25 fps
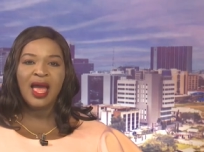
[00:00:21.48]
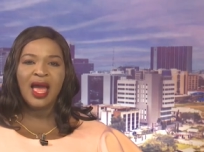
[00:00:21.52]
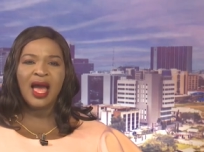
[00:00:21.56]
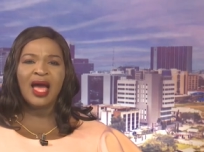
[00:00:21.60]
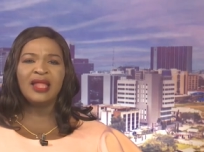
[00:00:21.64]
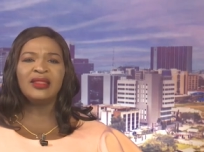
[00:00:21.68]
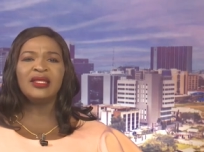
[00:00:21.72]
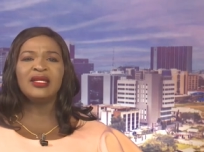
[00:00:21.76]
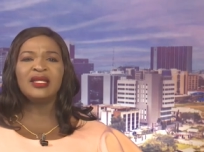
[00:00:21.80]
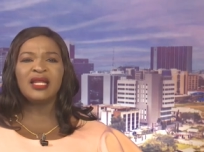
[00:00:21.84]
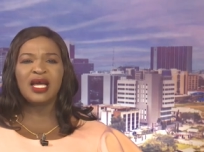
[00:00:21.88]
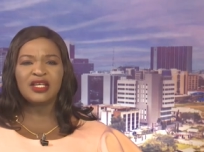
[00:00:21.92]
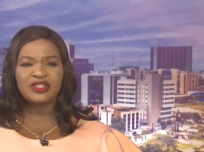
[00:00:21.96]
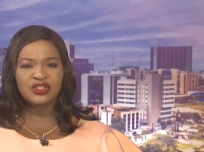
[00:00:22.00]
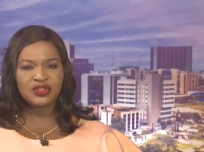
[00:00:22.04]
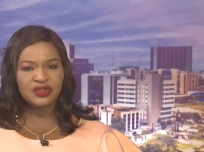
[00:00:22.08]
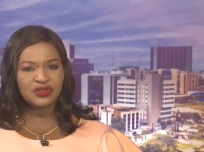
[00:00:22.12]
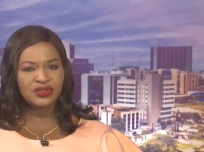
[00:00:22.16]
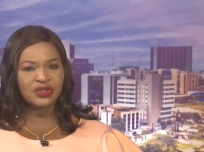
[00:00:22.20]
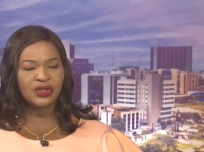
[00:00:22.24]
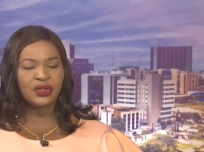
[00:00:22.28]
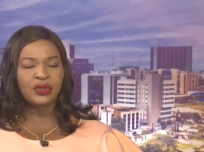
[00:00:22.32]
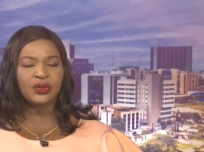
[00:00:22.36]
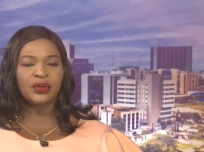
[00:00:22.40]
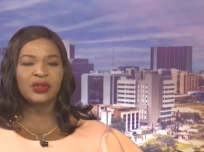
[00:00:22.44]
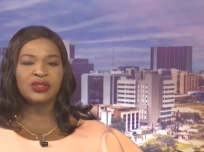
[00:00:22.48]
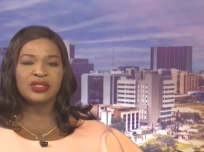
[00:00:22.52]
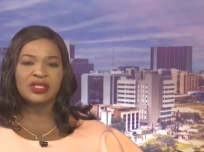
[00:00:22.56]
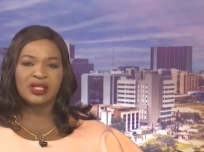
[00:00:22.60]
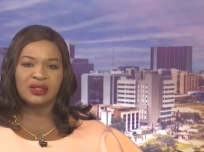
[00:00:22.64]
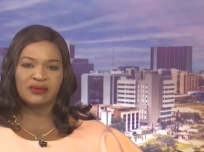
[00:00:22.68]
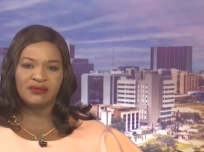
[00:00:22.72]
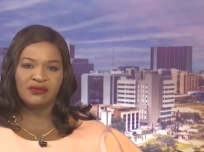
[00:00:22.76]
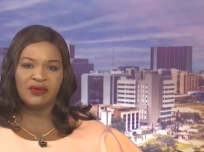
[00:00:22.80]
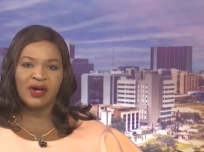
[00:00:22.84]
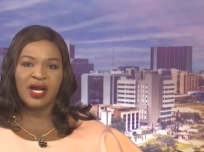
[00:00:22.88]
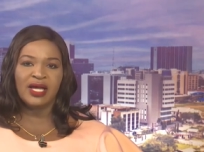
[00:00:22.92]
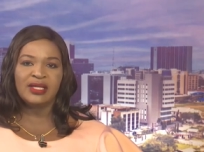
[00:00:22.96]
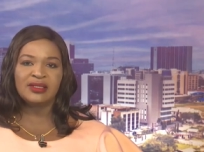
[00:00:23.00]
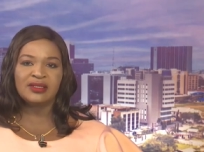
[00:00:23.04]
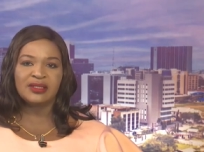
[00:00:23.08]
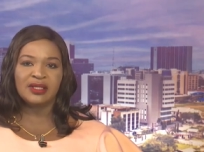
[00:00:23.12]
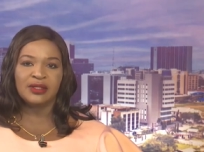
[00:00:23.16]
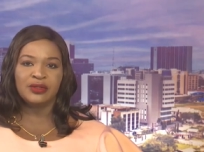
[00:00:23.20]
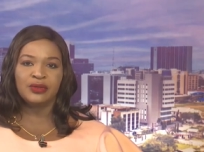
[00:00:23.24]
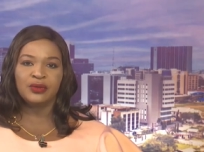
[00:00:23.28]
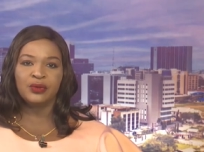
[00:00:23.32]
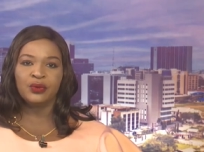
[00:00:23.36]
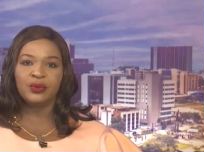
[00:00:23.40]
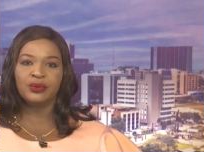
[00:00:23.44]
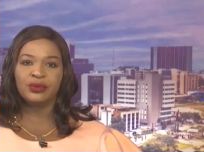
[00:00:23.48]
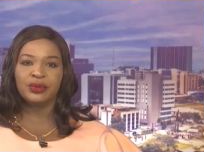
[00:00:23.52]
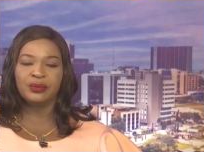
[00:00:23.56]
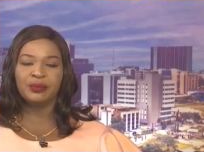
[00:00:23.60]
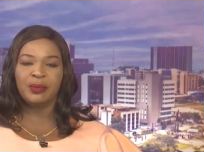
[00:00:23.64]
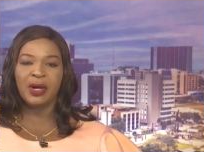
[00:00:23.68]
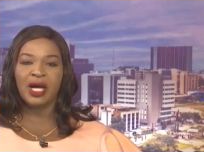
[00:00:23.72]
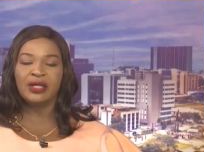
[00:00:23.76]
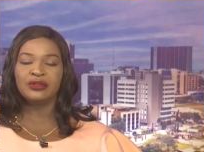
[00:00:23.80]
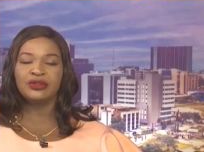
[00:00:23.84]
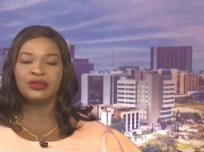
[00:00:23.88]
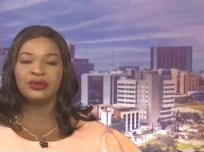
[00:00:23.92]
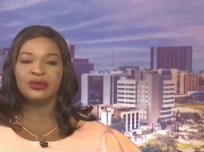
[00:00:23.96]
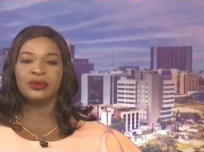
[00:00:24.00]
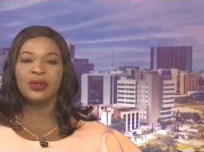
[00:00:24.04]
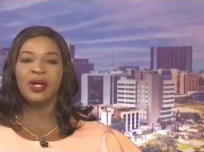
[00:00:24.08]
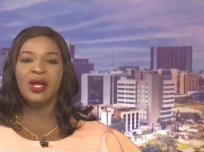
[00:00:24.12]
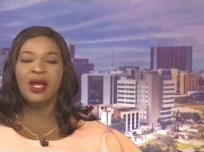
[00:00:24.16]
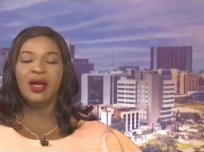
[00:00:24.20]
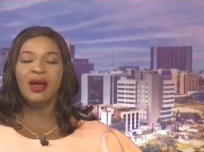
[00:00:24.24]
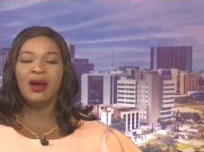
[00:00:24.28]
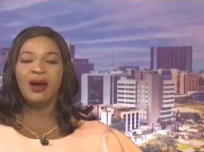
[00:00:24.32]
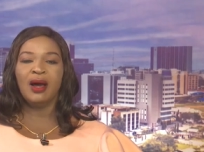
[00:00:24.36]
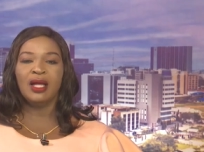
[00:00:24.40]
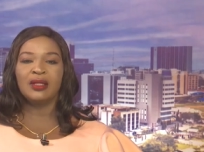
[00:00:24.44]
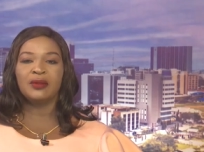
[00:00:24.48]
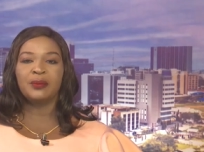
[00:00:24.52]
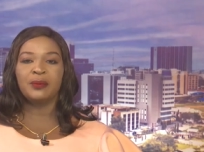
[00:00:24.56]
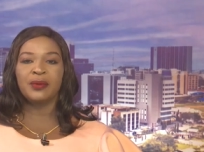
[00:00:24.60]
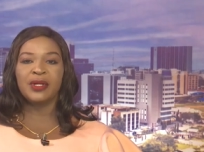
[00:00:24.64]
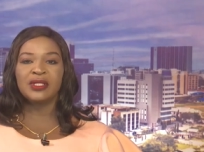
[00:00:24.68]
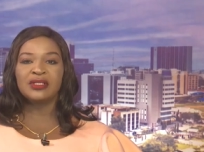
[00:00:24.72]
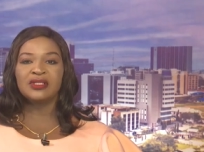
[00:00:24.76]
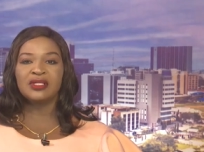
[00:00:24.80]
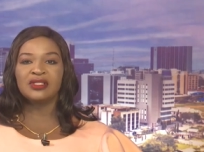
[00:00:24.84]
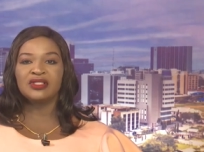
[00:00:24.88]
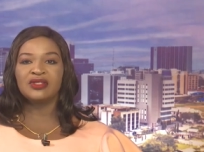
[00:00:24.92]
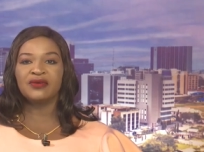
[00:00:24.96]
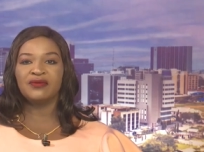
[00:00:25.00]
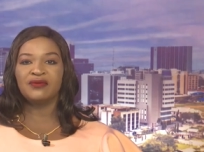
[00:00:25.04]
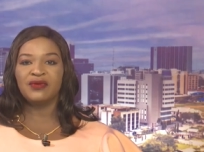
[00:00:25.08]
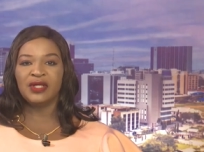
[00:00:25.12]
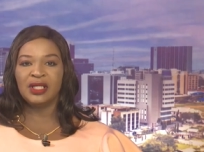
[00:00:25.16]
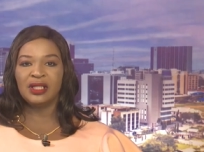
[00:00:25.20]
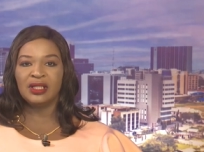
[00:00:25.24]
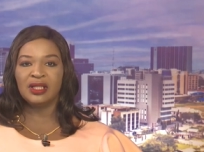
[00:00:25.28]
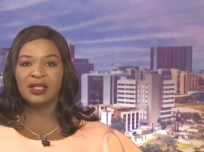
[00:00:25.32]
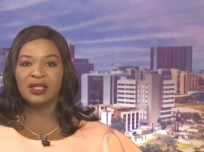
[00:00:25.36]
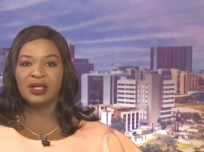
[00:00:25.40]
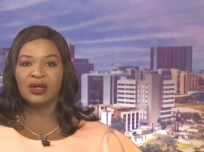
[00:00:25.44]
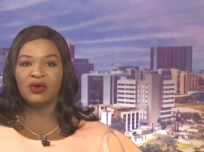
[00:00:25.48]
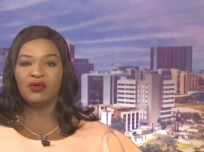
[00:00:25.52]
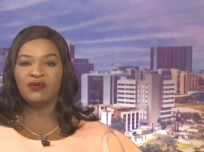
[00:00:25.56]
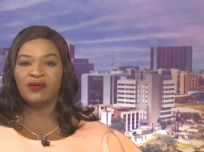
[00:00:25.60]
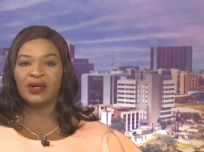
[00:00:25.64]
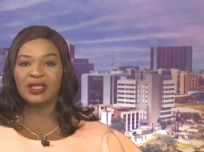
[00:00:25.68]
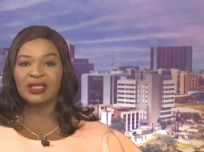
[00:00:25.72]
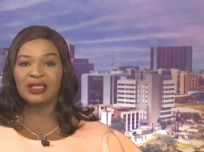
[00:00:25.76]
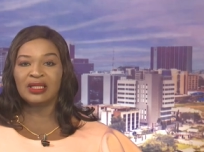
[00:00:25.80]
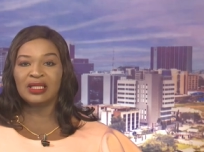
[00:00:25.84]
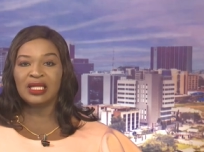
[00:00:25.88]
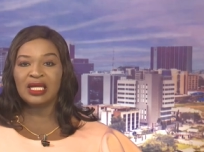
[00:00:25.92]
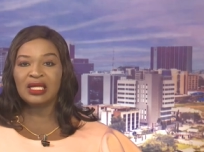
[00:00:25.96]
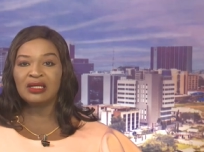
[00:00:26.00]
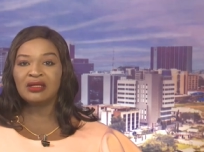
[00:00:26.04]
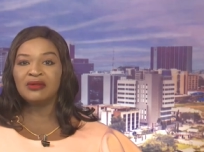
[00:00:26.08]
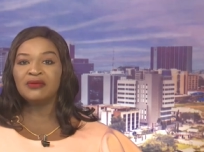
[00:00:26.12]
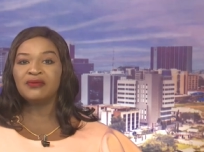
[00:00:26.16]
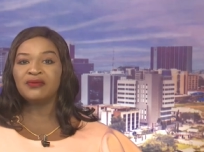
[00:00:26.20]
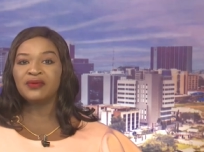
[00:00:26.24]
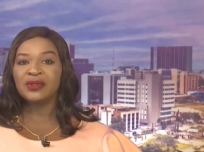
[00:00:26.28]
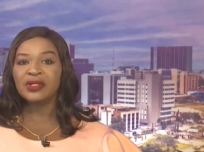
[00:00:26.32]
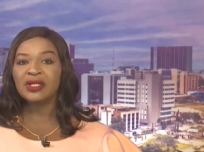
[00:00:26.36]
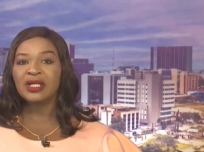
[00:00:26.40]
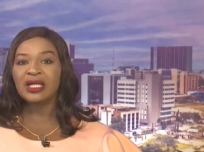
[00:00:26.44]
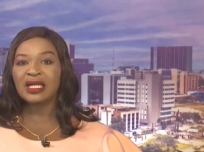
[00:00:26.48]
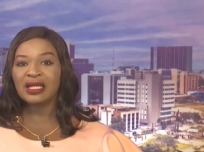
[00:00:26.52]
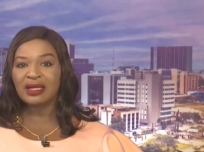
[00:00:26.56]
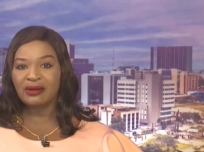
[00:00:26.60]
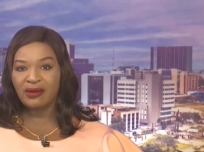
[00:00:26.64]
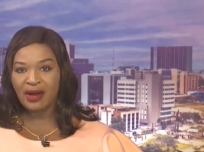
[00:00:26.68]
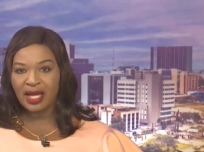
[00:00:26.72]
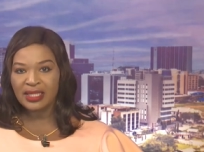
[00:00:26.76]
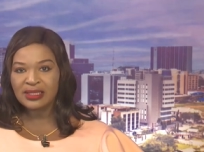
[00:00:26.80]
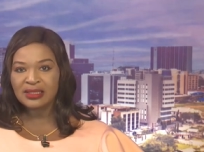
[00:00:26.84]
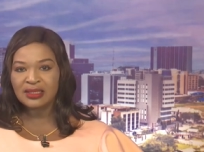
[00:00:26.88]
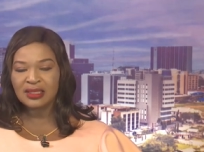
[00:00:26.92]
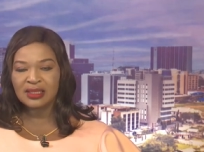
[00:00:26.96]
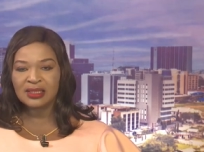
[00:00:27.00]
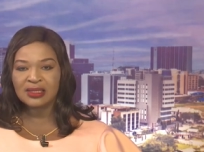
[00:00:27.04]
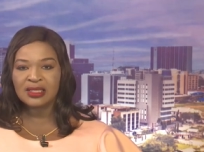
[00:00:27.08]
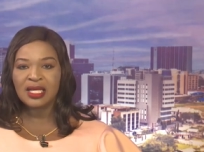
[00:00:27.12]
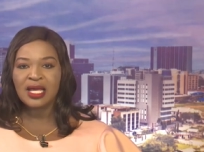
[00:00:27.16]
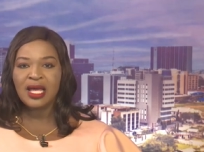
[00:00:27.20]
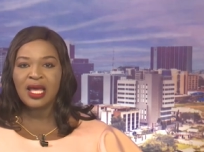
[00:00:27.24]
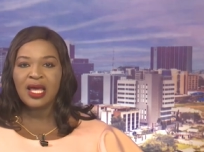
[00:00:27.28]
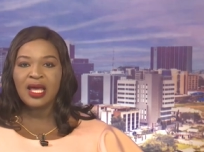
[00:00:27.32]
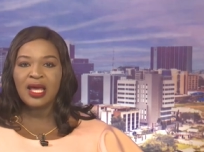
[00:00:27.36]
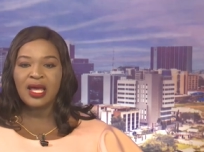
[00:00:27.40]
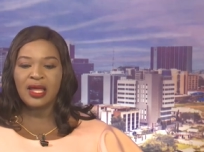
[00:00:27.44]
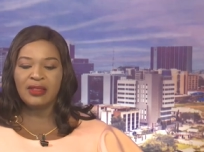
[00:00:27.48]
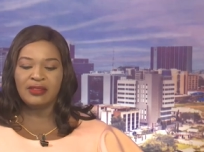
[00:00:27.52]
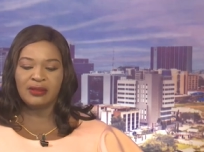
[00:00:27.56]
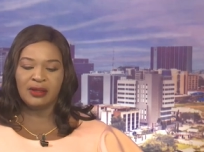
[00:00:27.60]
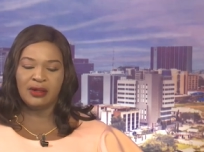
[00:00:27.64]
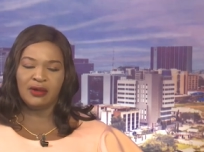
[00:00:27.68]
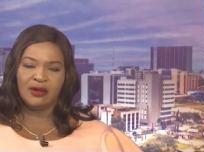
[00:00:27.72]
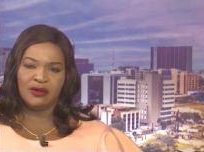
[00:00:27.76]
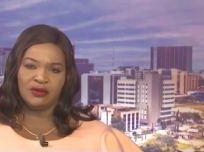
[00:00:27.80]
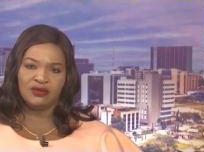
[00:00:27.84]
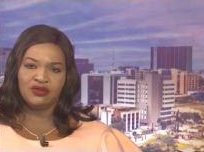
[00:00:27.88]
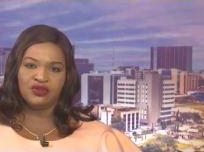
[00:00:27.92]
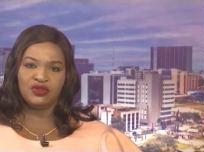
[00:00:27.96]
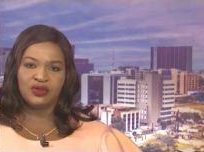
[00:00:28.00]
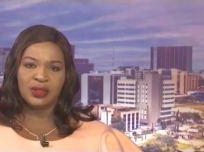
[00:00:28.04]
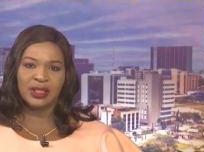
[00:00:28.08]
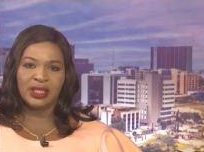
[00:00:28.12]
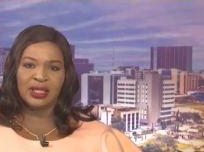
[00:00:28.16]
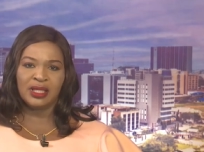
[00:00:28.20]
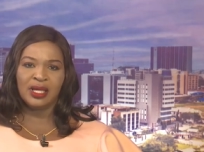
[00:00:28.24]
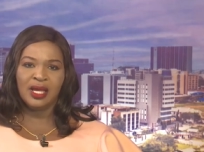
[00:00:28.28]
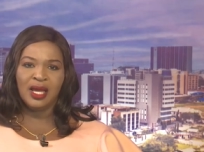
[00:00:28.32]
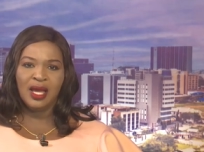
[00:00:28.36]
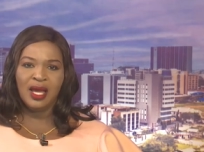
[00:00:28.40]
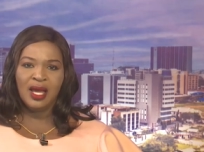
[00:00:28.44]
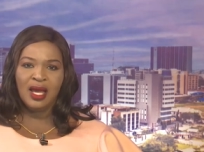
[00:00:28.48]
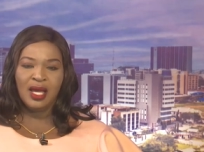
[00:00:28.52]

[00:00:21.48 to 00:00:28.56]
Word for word: and the National Security Advisor, Nuhu Ribadu, at the presidential villa over the lingering food crisis in the country.